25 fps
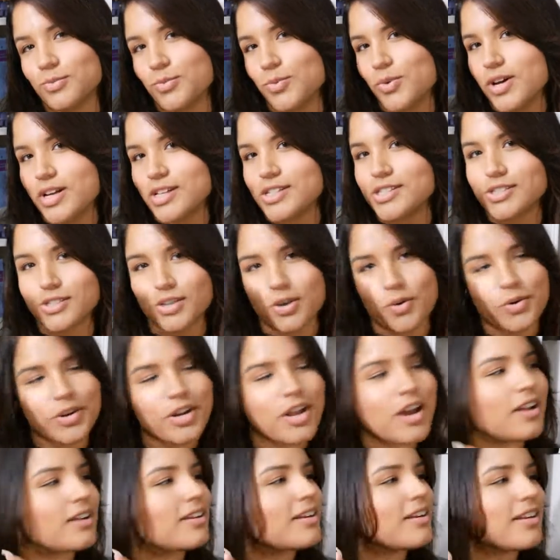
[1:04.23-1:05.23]
what's going
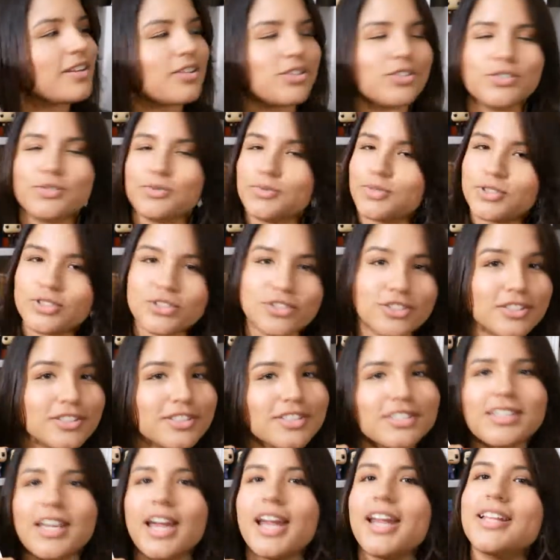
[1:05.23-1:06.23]
on. I just
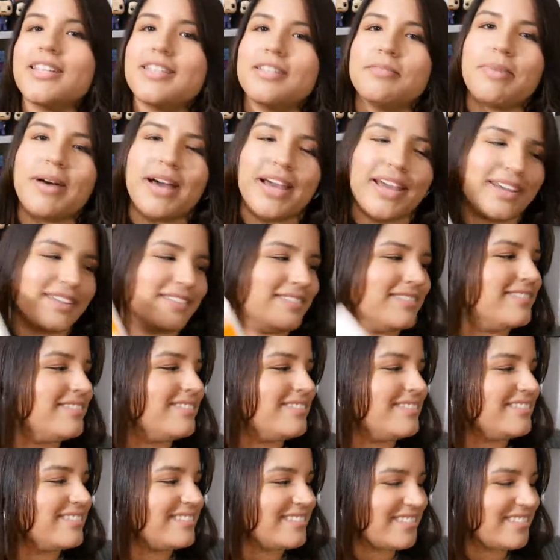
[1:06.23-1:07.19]
decided to buy it.